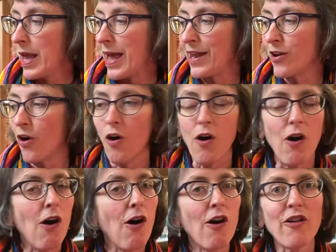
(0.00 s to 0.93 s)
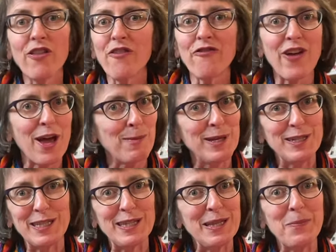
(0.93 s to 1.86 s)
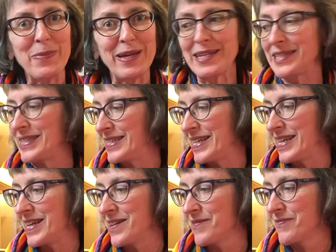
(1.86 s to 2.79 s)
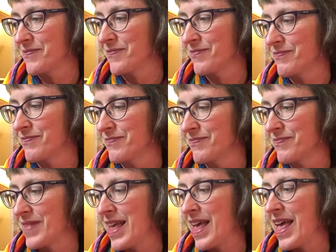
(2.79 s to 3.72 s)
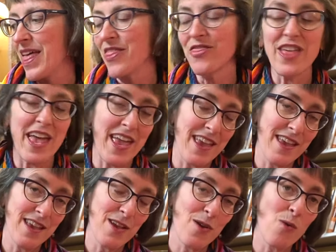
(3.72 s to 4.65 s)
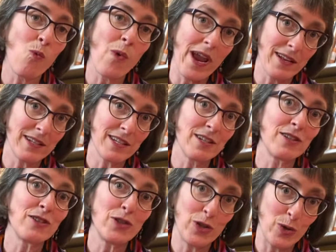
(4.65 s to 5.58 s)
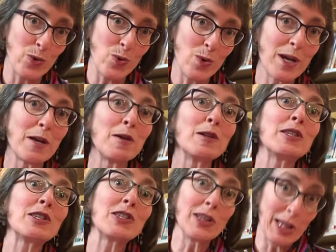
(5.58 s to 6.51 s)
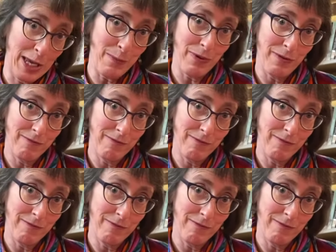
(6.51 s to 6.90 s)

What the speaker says: and all the families in the big city, they went to sleep.